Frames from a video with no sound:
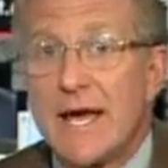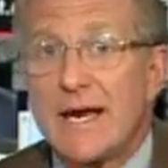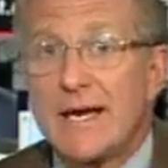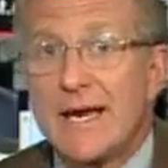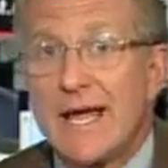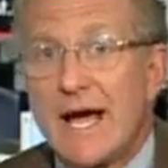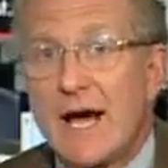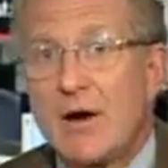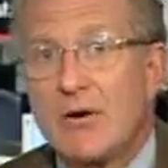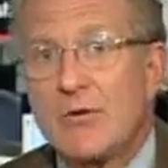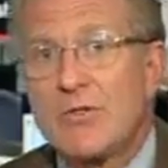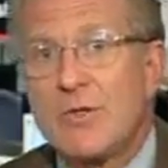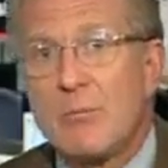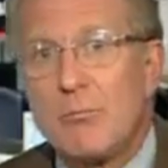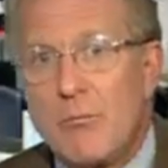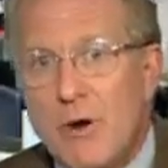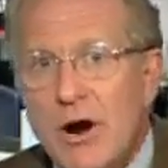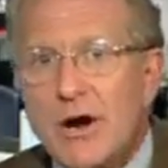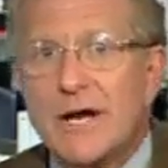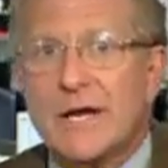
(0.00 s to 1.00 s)
And now the
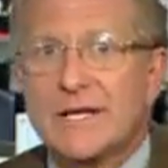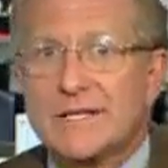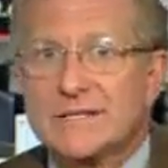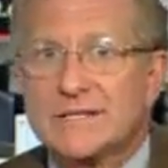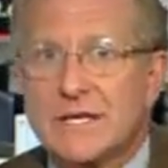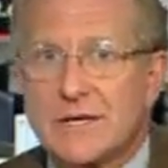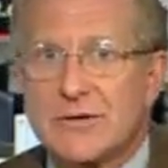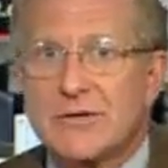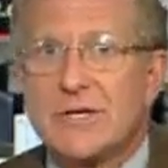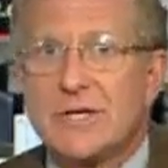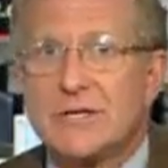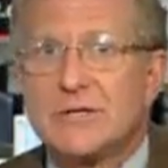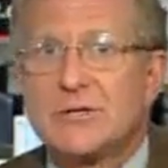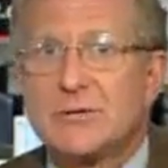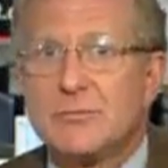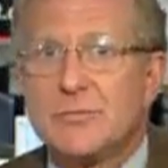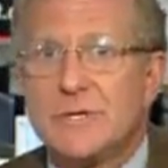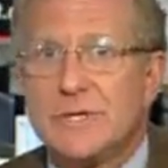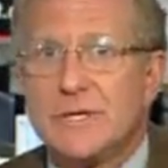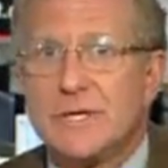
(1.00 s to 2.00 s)
markets are the
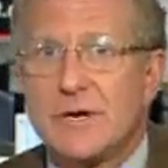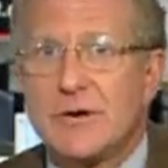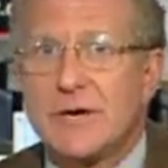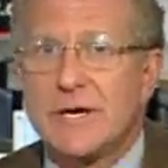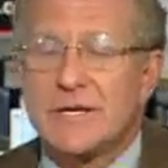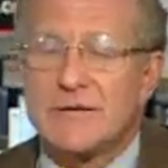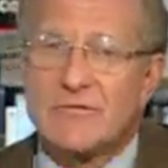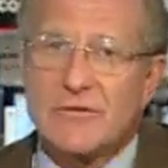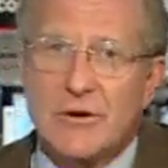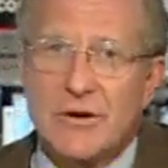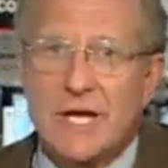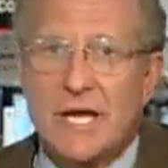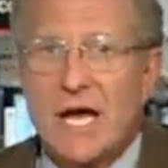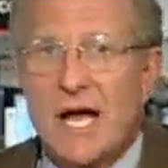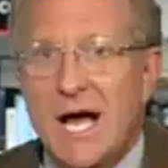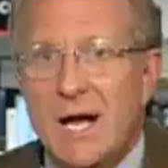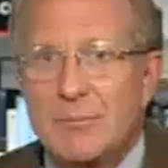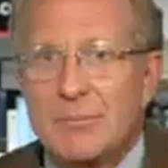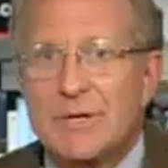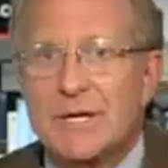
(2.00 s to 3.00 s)
intermediary, in very
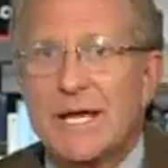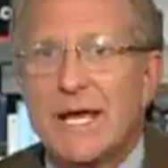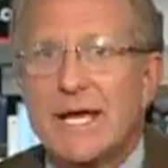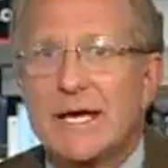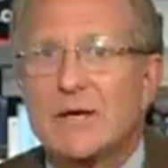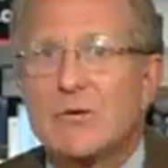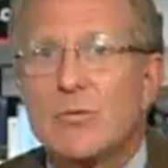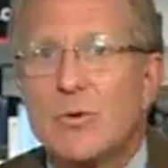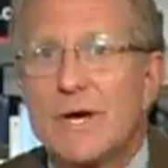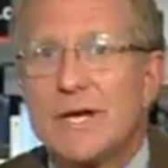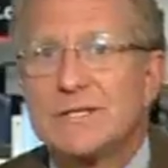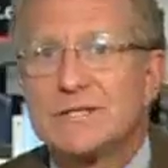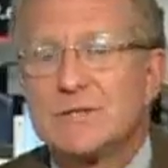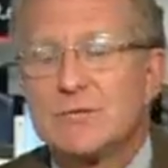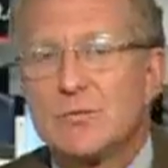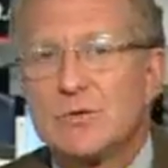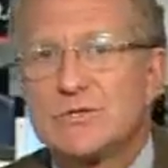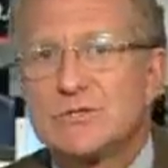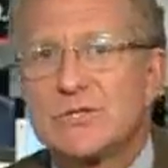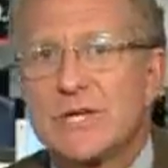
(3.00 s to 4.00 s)
complicated ways
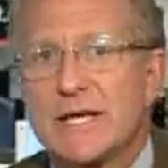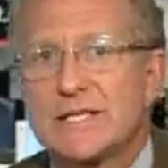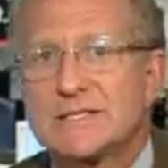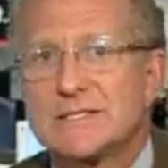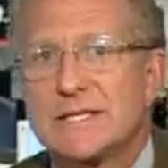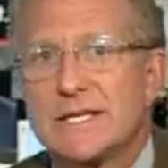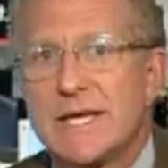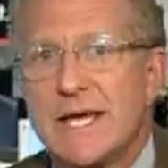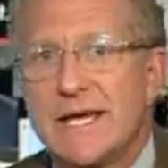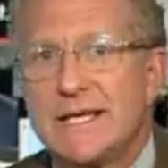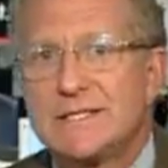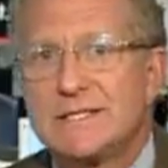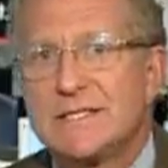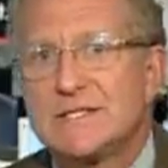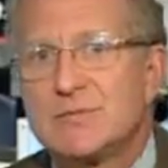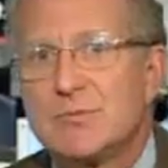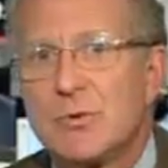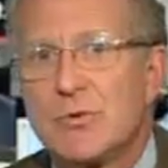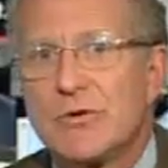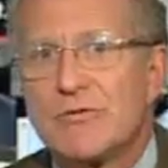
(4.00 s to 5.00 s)
in which that's the case.
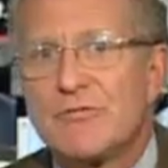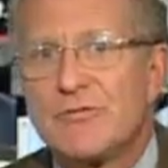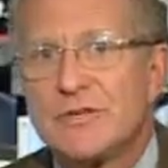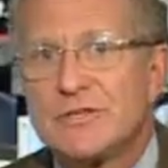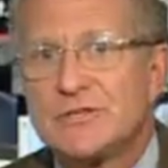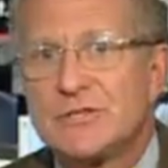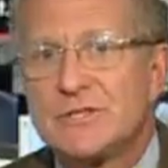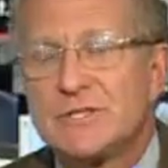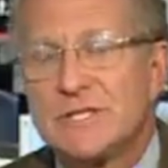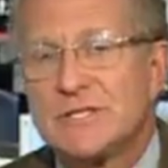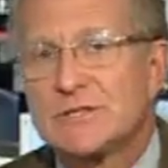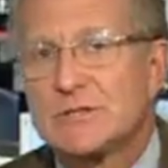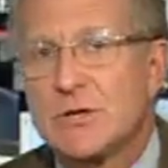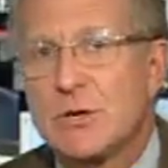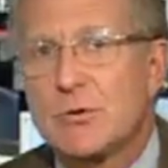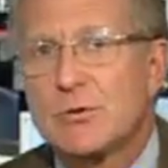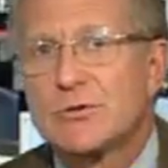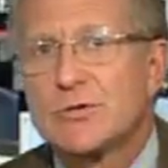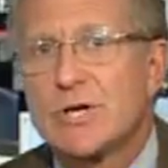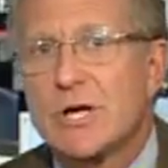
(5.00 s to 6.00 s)
It's more efficient, it's
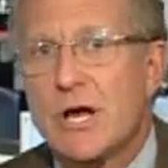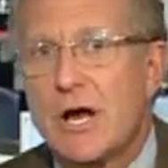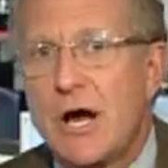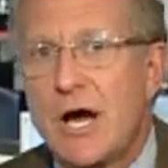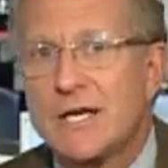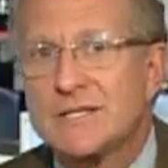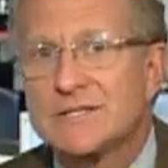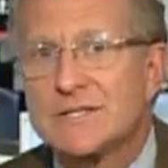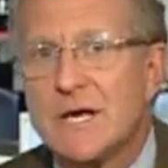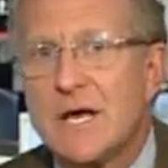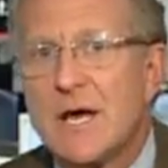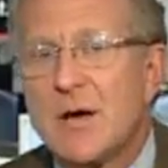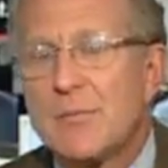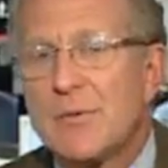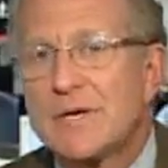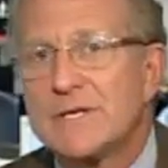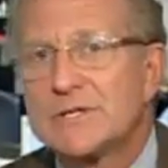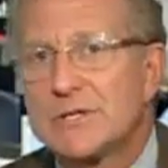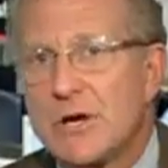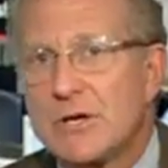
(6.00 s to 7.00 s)
lowered the cost,
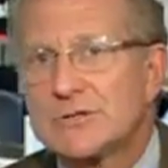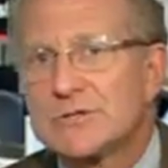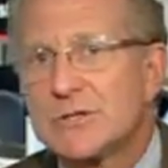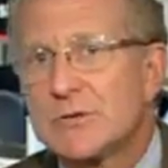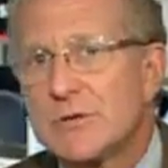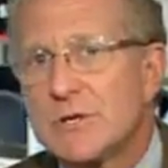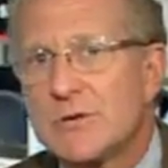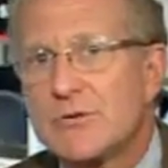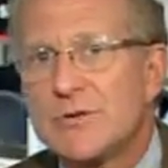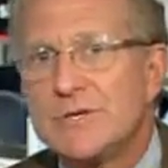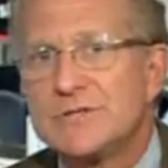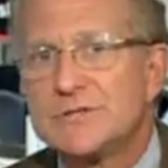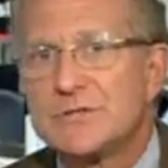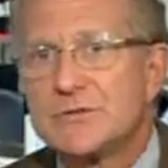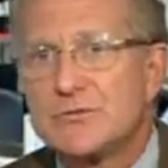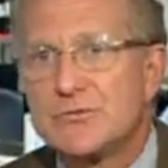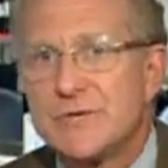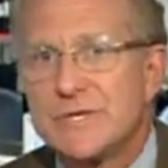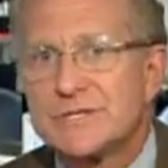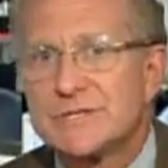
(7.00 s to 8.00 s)
but it's also
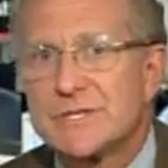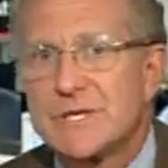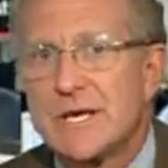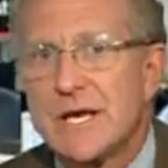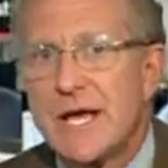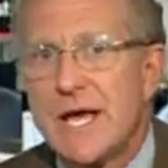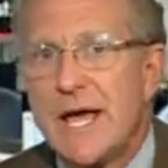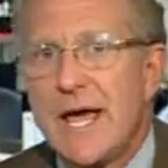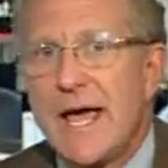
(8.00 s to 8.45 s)
increased the risk.